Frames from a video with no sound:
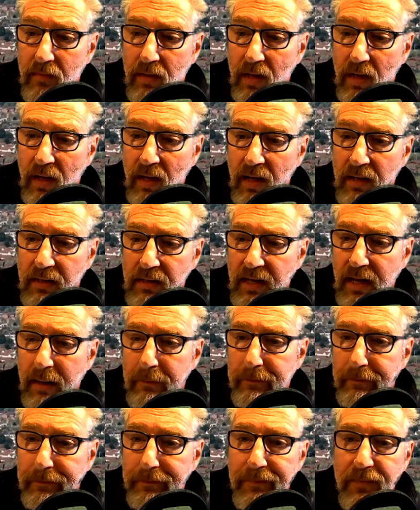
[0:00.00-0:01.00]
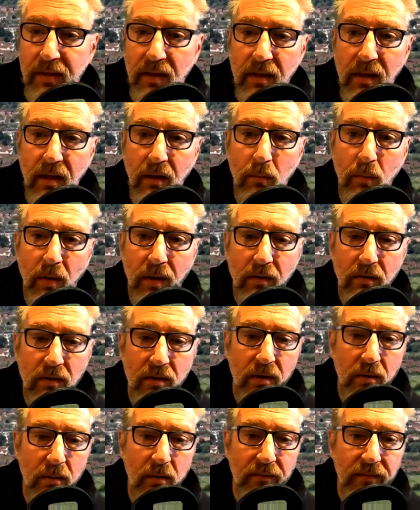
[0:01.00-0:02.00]
And yeah, you know, one or
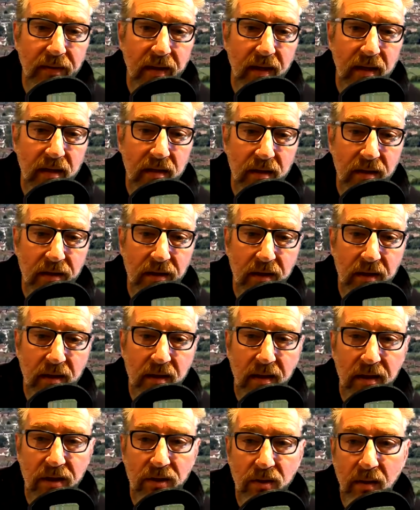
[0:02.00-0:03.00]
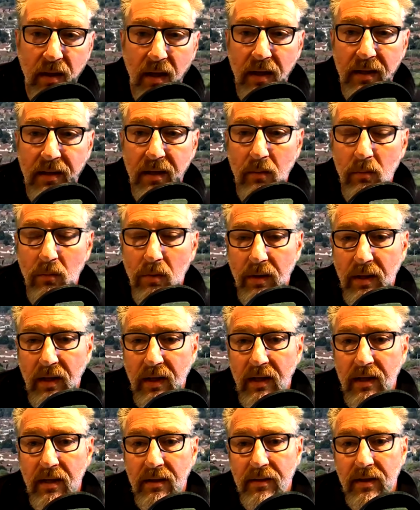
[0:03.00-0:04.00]
two of these are just literally, I don't want it
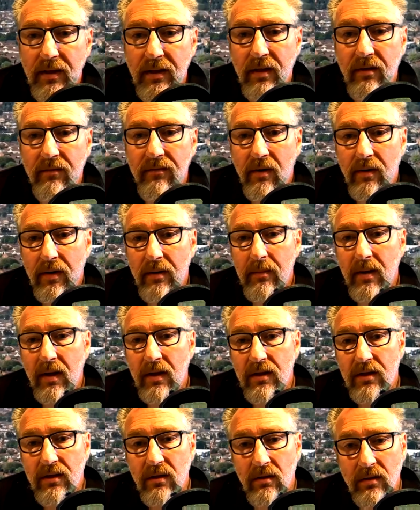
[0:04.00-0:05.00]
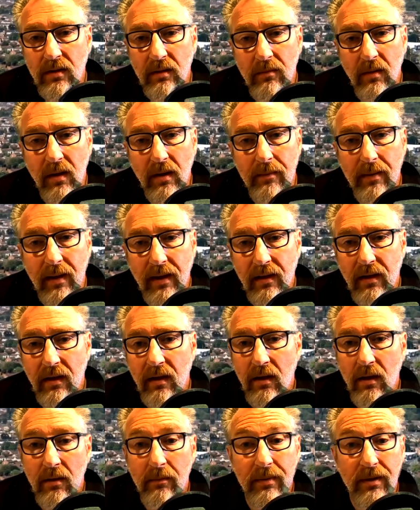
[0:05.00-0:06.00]
here, thank you very much, not in my
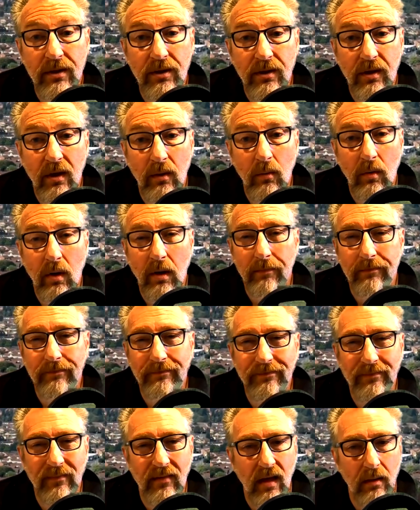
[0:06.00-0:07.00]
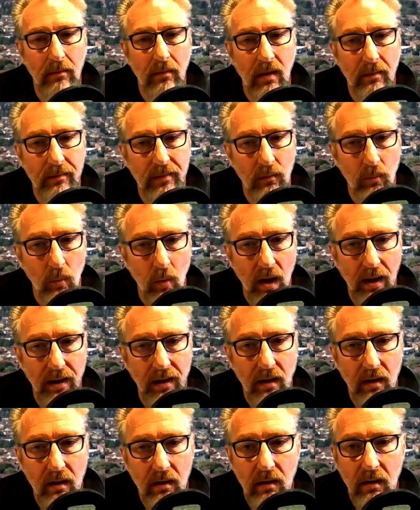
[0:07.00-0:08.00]
backyard. But you know what? That might be one
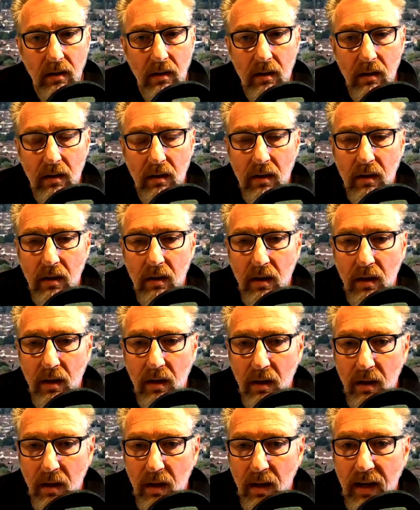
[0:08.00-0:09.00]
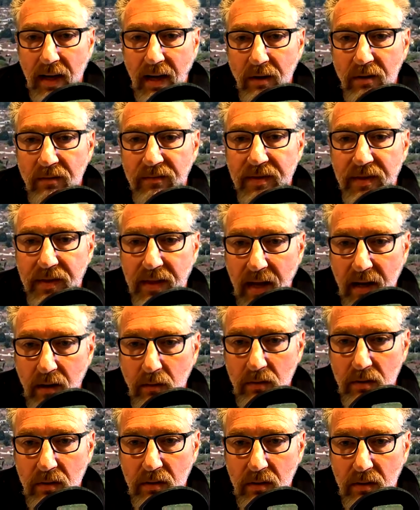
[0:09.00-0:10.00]
out of
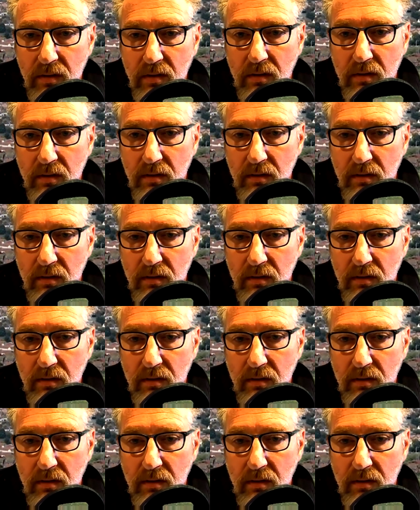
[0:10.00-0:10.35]
1,000.